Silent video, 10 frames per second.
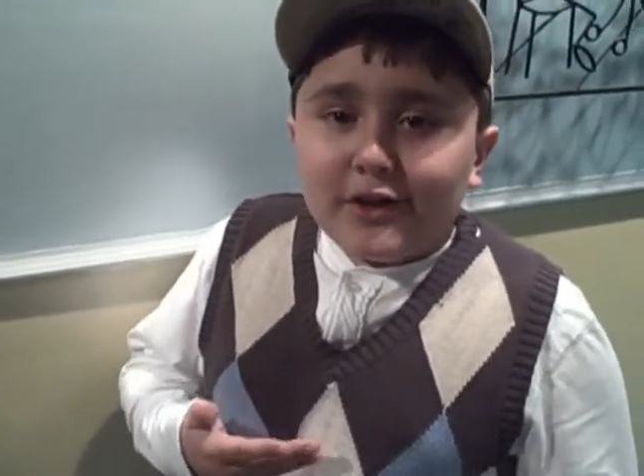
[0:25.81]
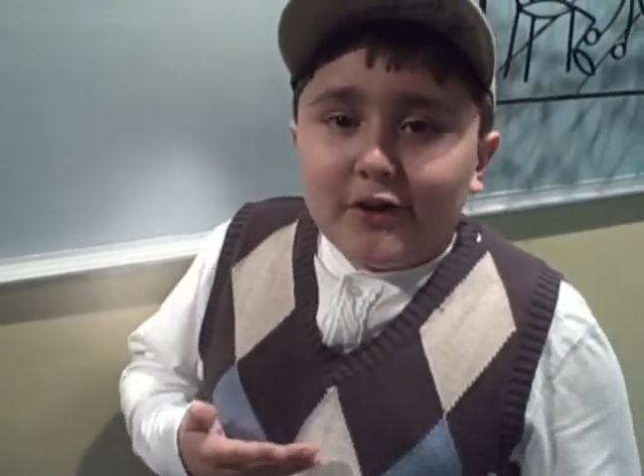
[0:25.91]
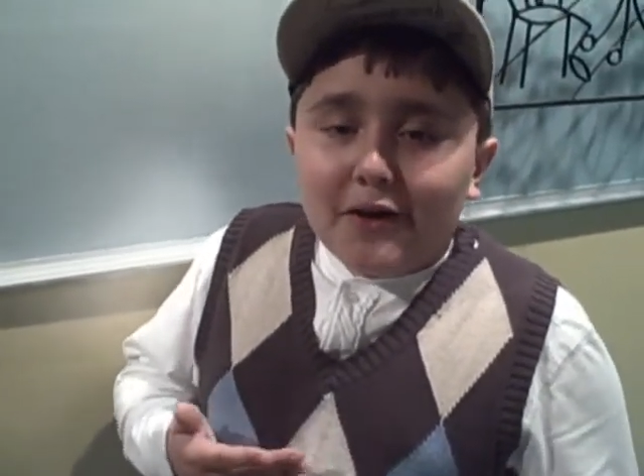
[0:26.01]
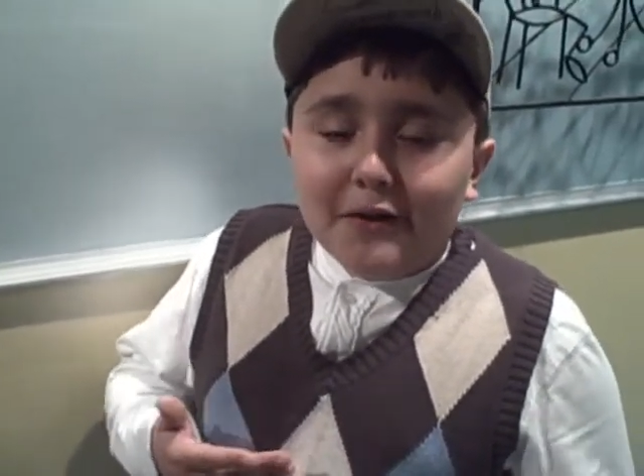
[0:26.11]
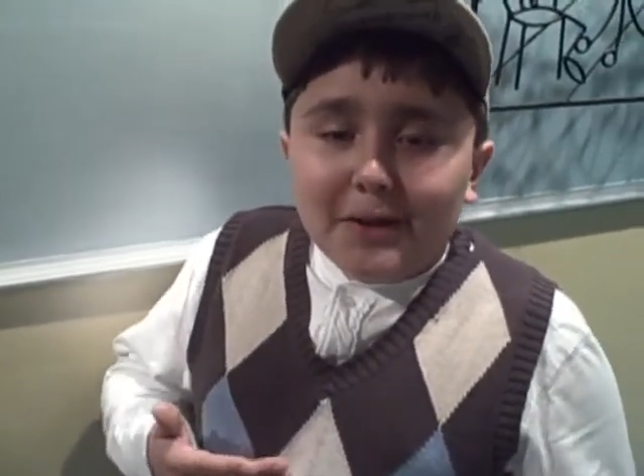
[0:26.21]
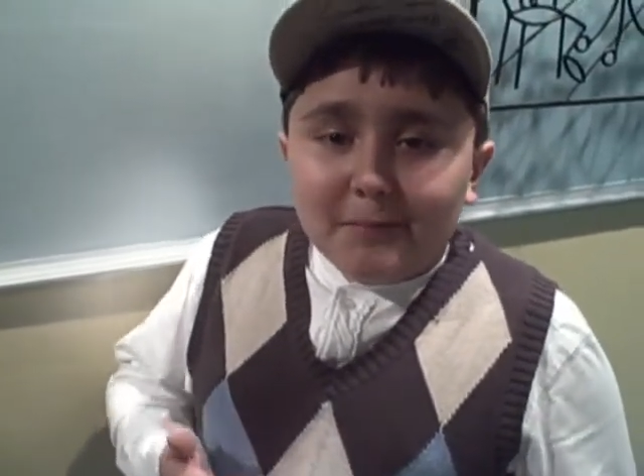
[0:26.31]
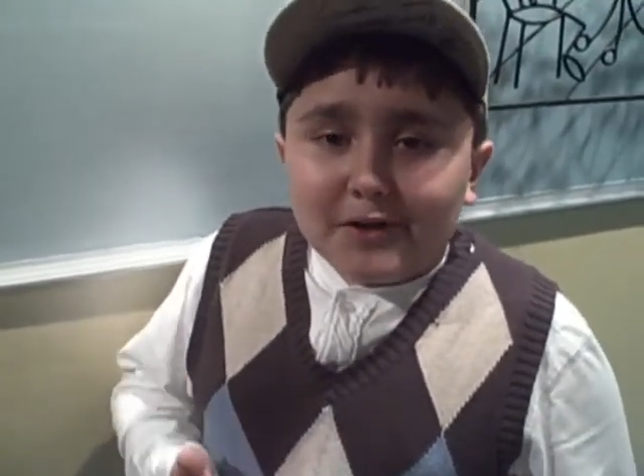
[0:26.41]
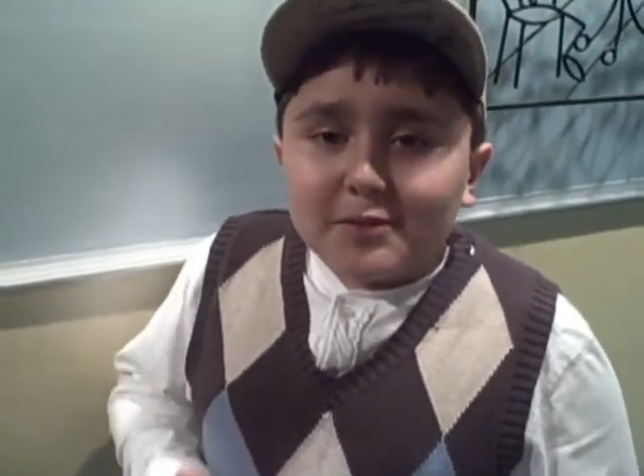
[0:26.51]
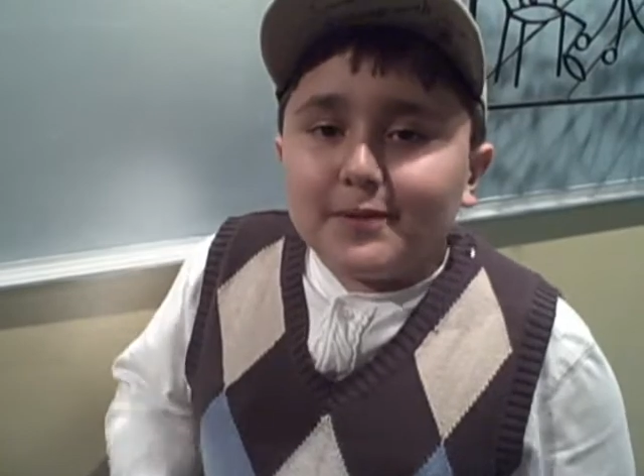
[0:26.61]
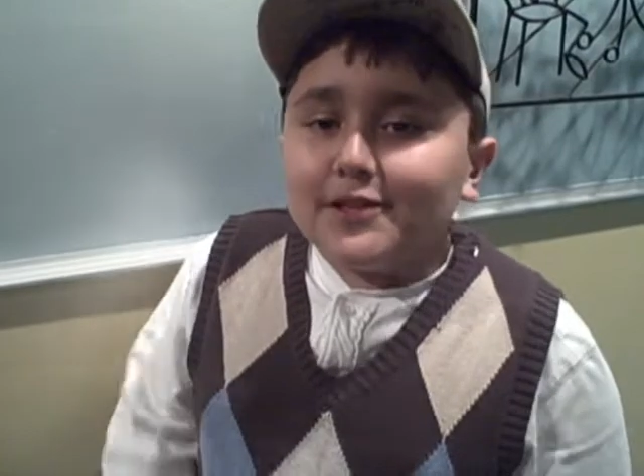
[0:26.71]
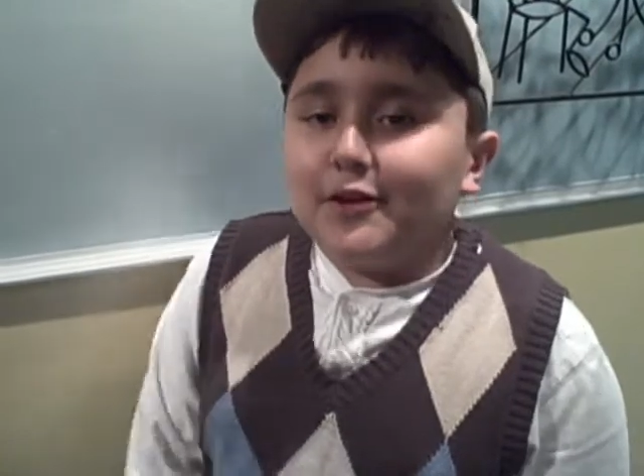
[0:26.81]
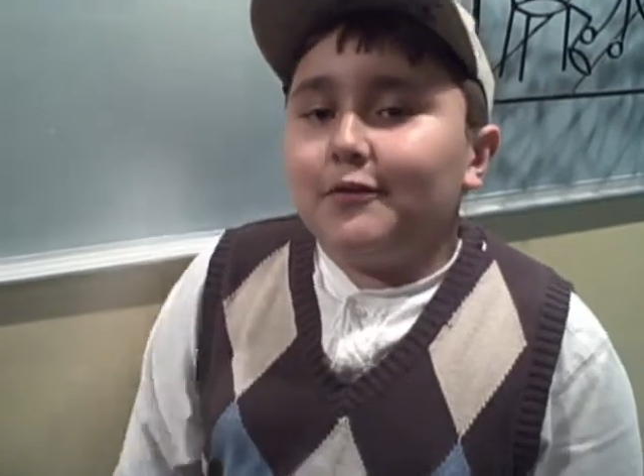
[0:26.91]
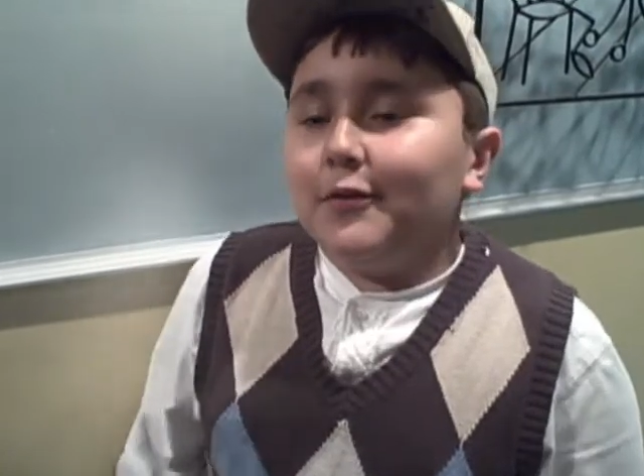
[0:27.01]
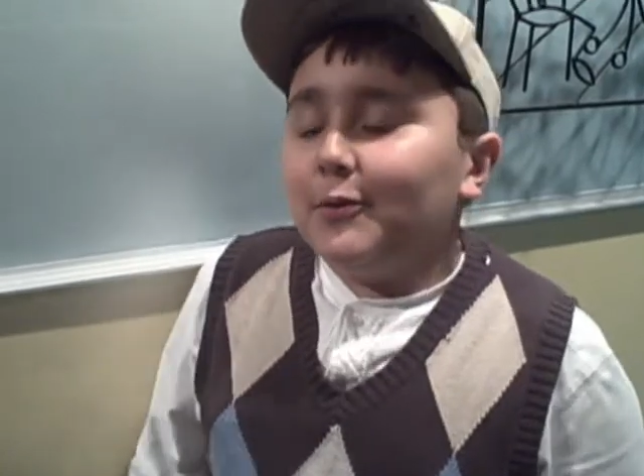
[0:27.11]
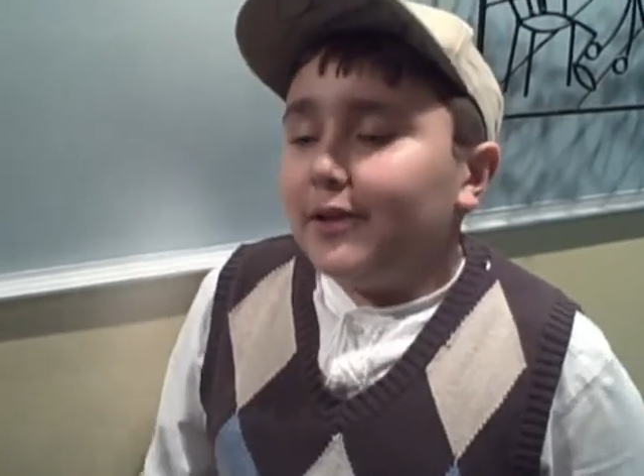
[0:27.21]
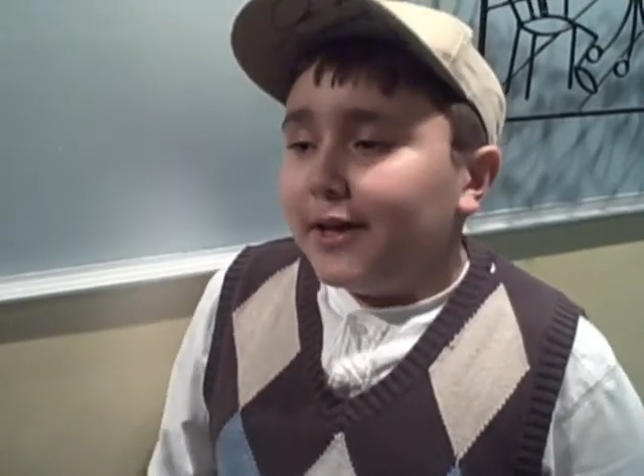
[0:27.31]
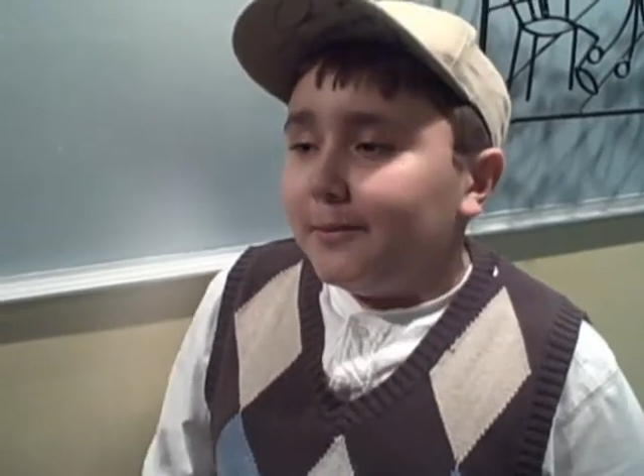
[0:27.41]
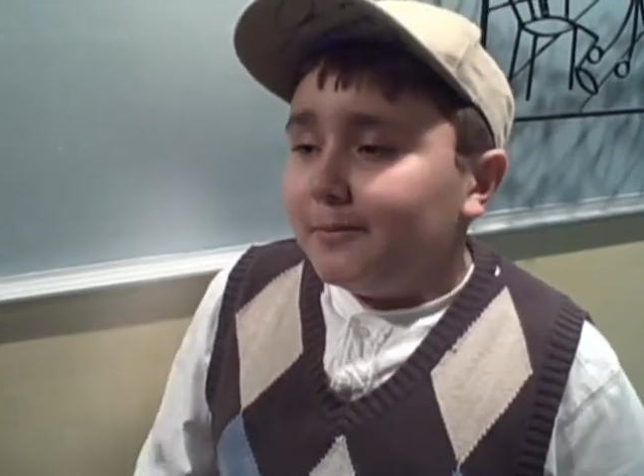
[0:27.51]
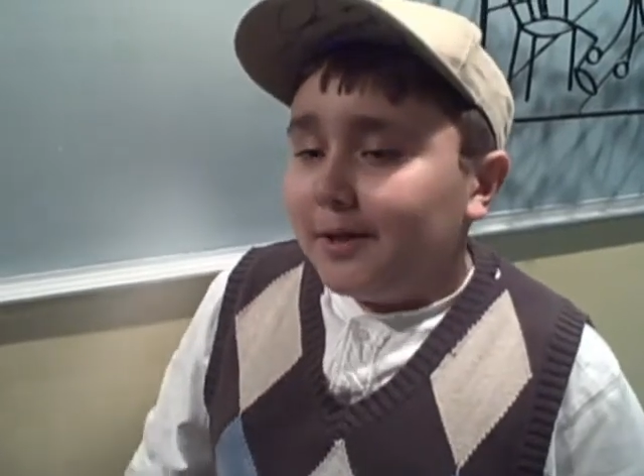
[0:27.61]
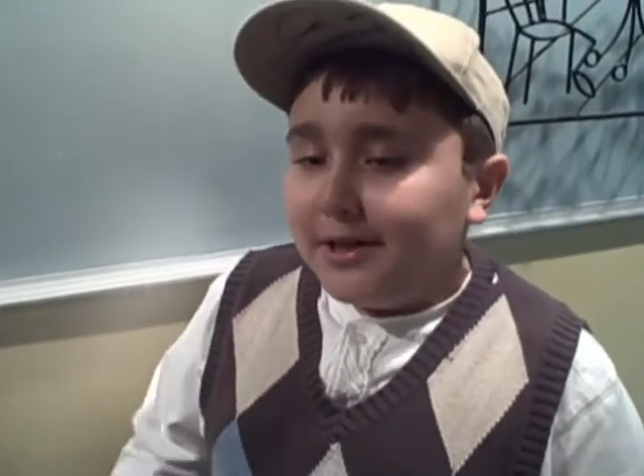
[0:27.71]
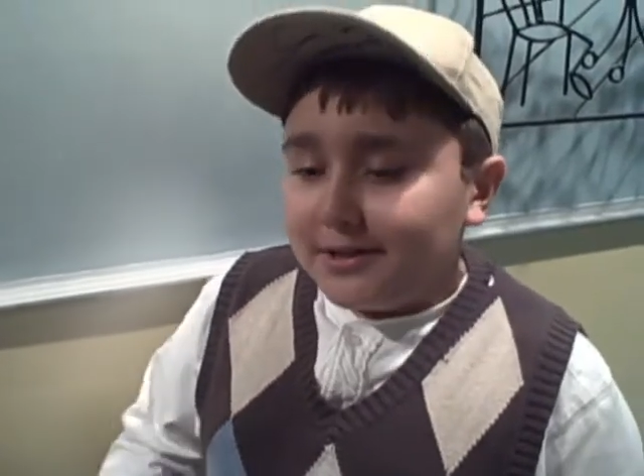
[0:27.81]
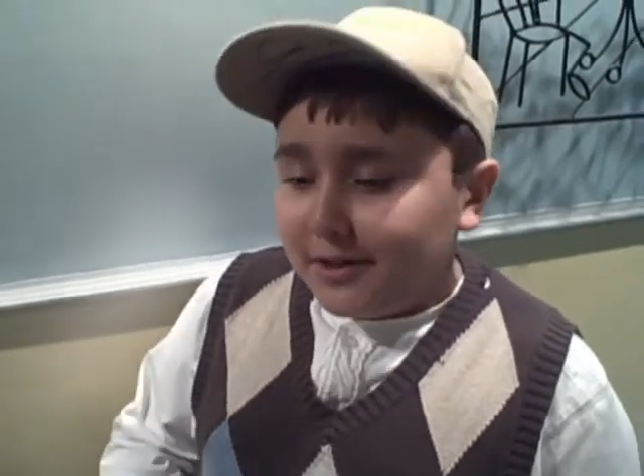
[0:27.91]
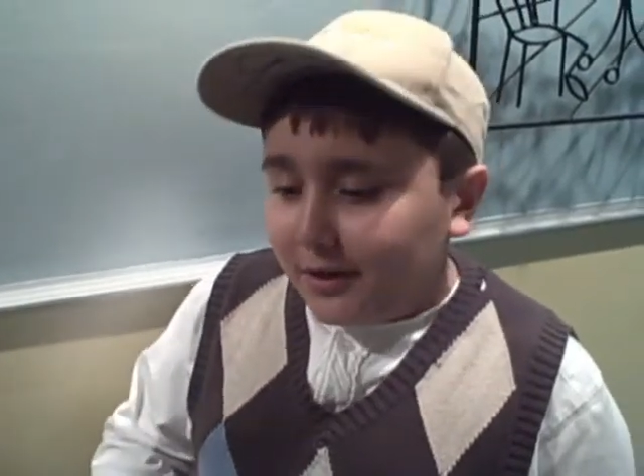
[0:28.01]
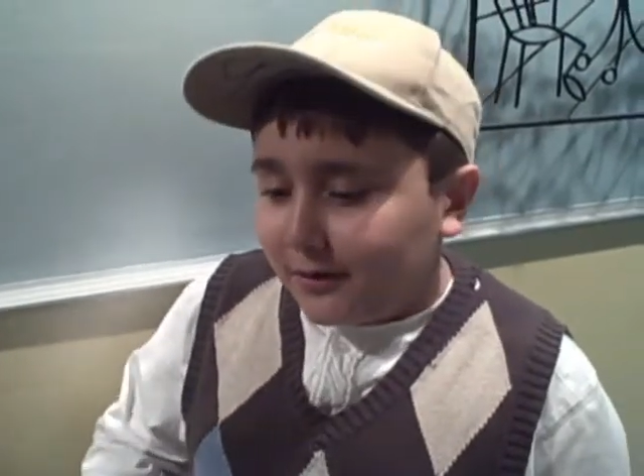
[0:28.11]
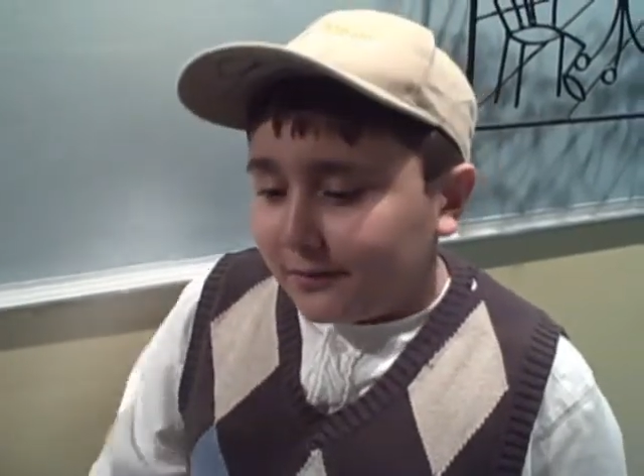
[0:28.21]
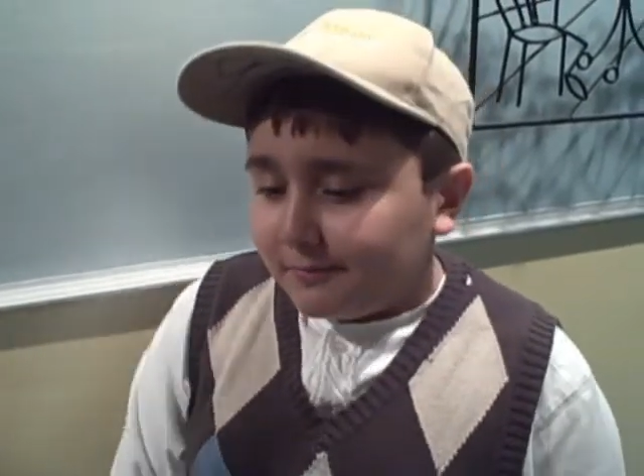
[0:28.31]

I go out and embarrass myself knowing that I suck?